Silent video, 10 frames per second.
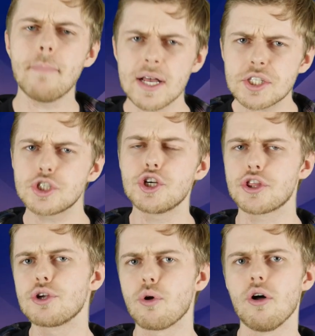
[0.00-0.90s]
Musk took
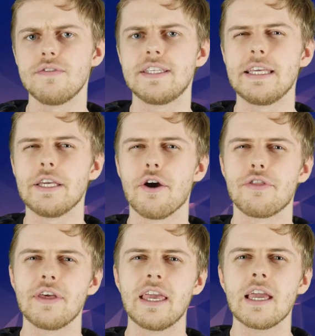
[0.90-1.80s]
the role of CEO
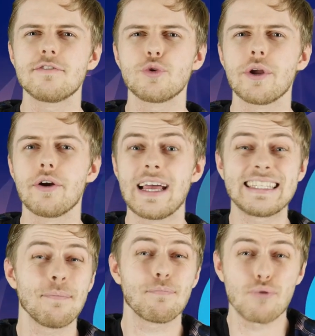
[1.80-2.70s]
thinking of Twitter
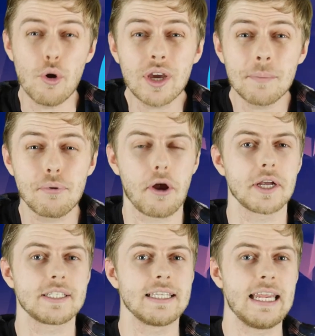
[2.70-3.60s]
as a broken
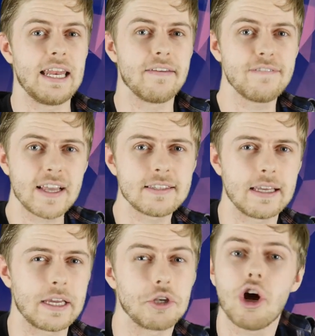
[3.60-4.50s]
product that needed
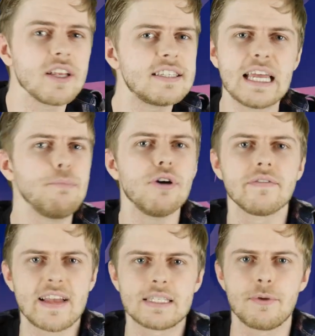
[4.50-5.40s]
fixing, not a stable
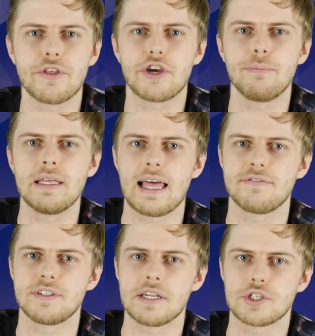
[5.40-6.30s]
investment that could be
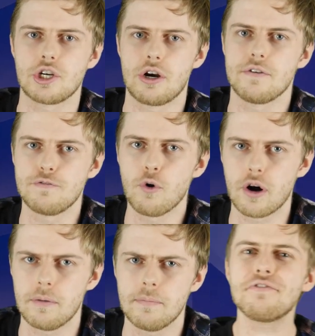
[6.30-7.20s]
left in its current
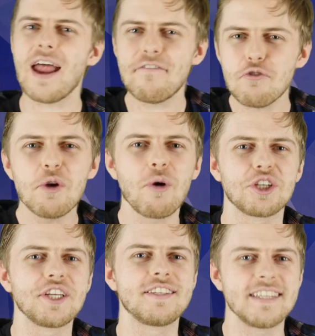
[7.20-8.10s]
form. For everyone
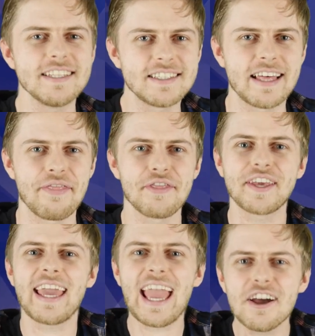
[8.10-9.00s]
watching since then, the
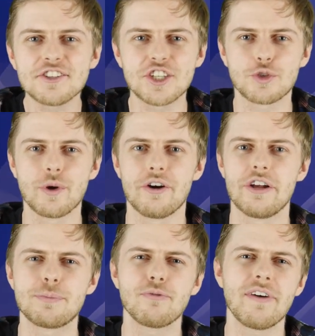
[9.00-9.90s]
chaos at Twitter
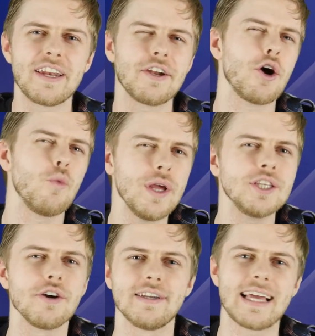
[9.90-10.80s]
has provided a
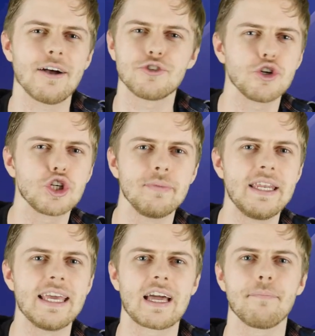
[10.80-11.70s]
window into how social
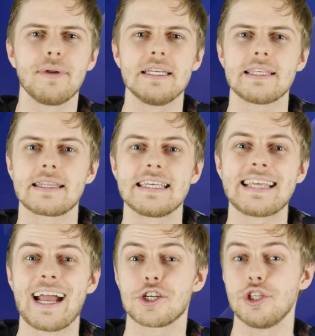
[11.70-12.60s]
media companies like this
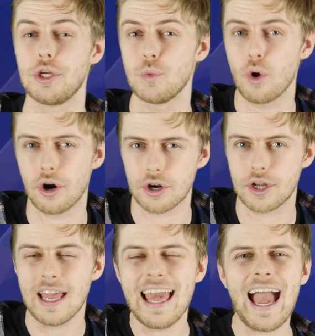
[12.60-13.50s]
actually
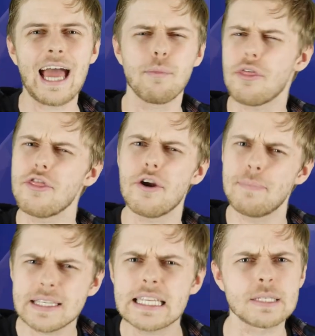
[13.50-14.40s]
work, and whether their
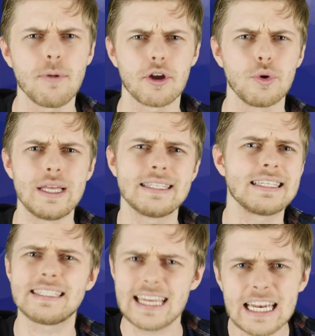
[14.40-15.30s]
business model is
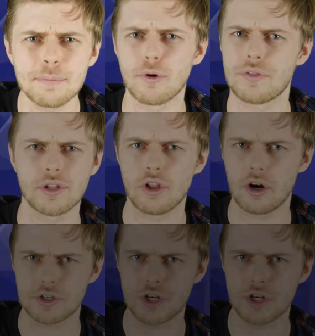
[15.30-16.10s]
sustainable in the long